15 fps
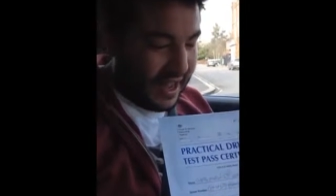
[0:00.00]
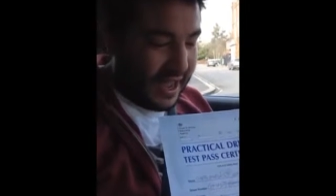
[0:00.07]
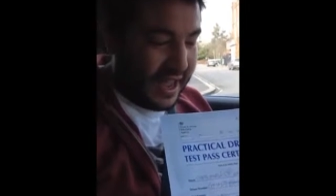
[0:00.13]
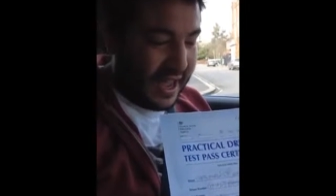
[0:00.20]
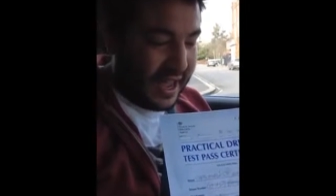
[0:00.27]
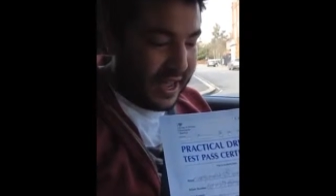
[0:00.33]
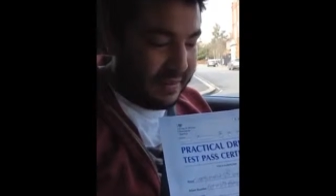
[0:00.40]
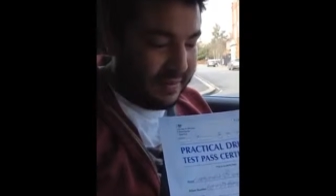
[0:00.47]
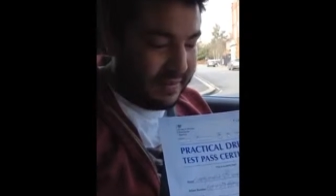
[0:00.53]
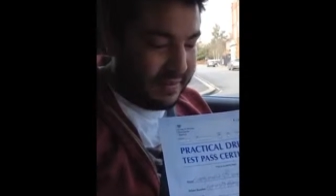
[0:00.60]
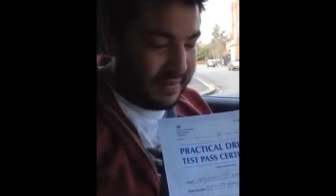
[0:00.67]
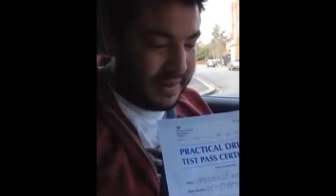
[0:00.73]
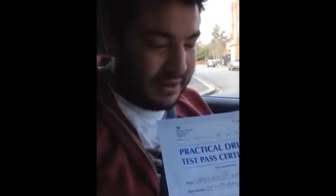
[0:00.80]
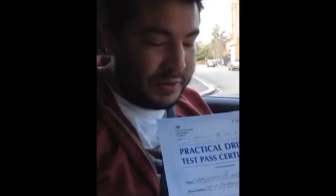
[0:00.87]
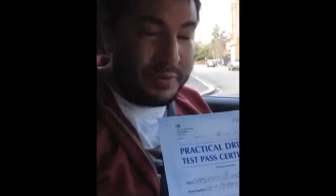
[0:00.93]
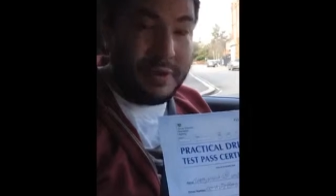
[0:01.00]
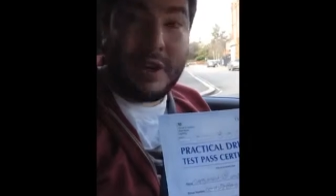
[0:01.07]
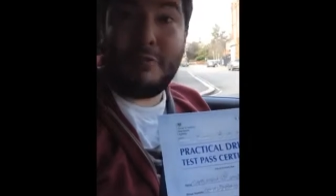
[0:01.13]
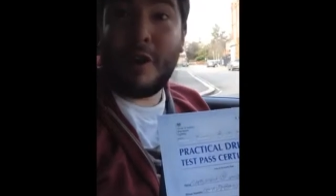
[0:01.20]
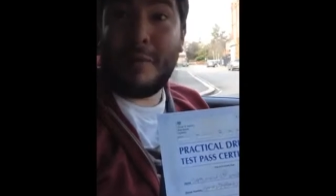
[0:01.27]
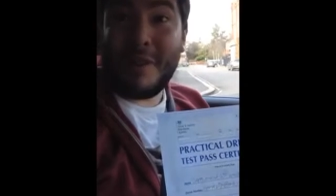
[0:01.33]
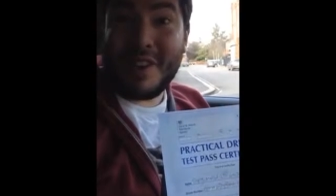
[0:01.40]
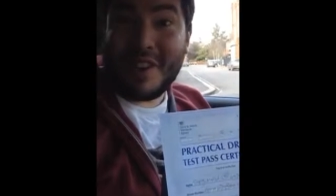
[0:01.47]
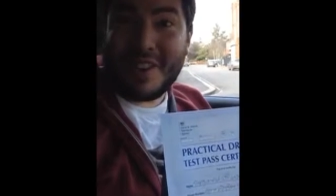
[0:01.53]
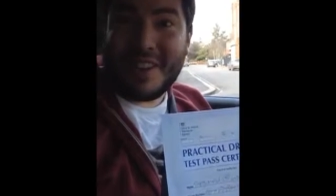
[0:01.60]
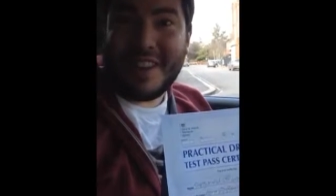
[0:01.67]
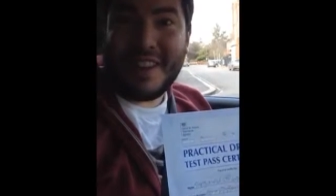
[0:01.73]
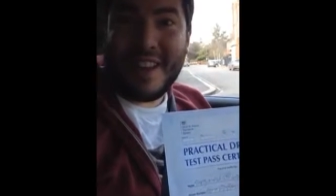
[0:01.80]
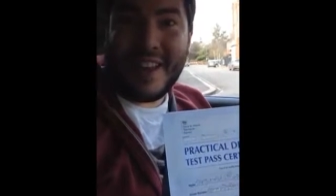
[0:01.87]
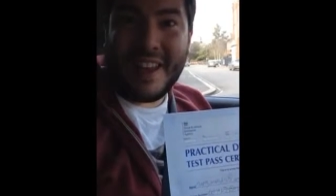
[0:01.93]
Um, he was pretty rubbish
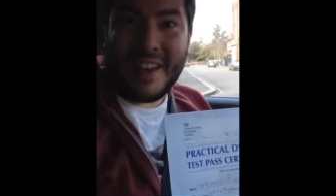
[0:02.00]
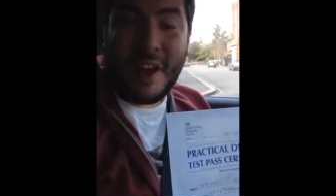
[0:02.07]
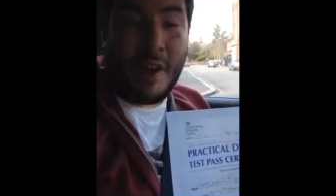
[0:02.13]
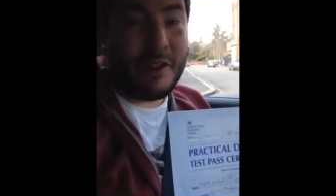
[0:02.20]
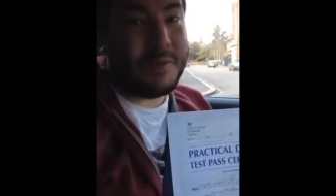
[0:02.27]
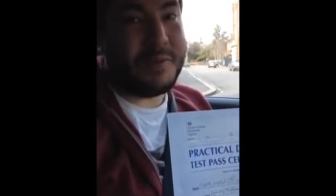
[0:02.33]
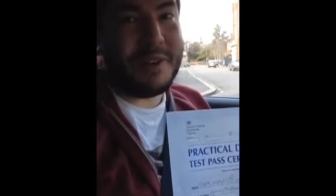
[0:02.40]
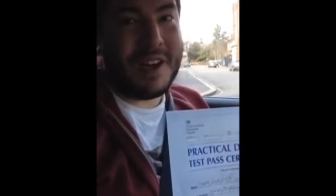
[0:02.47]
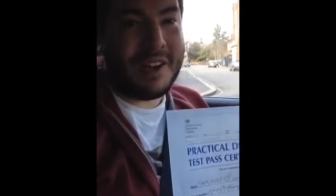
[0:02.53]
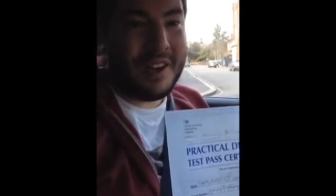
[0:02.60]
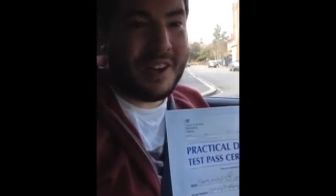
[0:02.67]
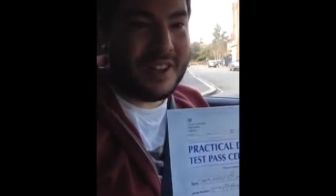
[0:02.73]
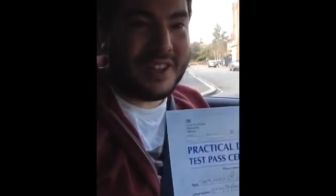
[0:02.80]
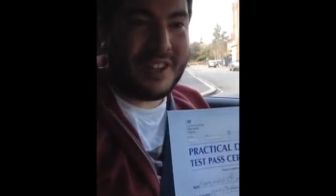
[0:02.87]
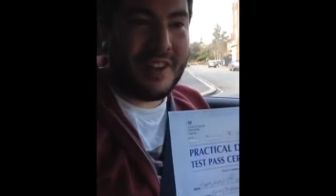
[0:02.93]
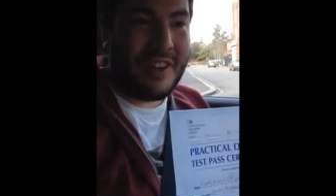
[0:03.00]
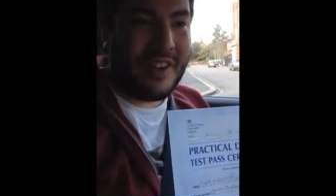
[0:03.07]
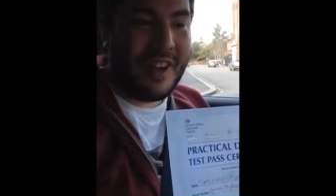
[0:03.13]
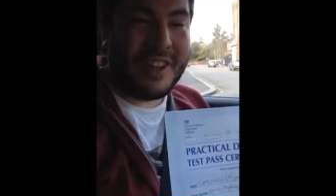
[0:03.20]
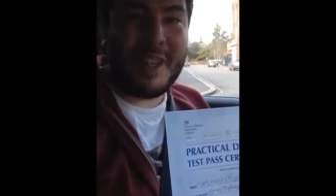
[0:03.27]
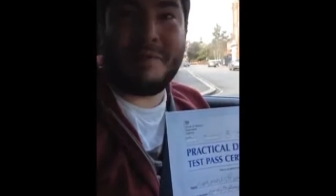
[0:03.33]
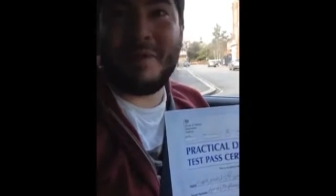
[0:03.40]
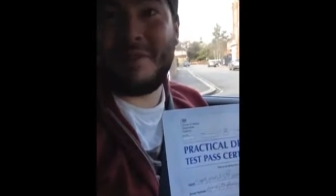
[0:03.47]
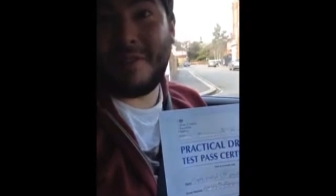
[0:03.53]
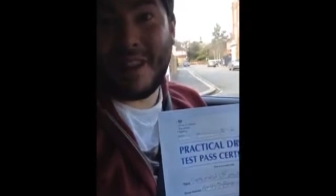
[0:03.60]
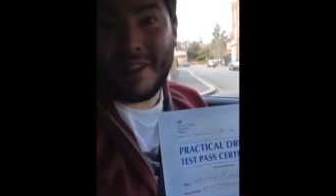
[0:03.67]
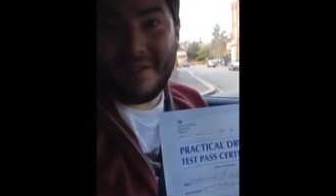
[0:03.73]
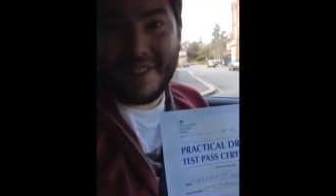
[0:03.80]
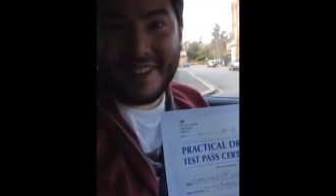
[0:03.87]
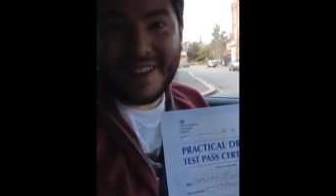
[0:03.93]
and I was pretty good, so I did him a
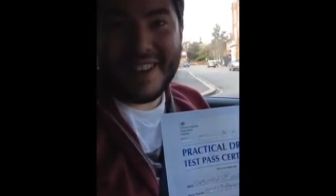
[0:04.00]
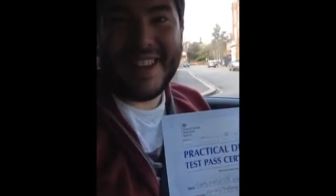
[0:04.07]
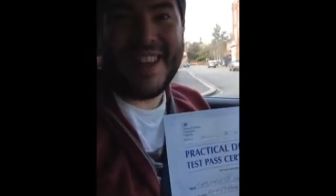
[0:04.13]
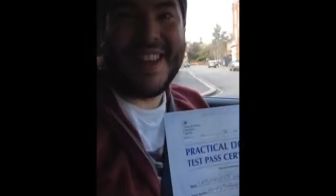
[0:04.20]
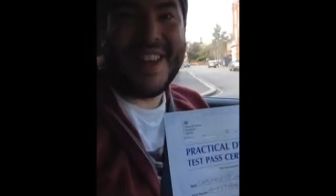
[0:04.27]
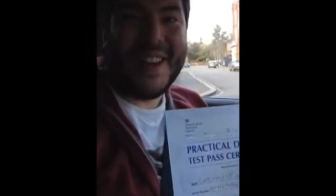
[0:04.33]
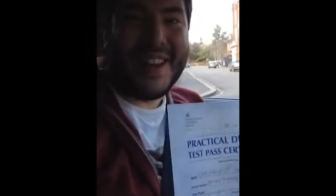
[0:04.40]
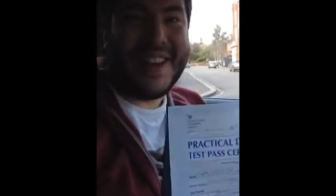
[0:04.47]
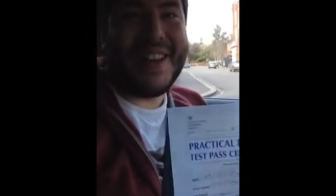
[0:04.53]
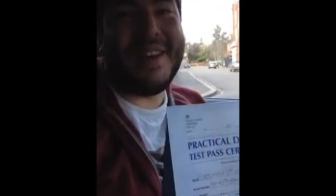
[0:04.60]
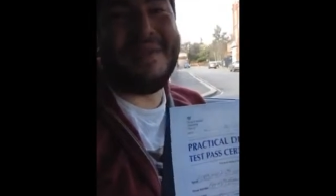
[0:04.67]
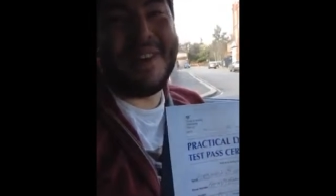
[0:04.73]
favour. No,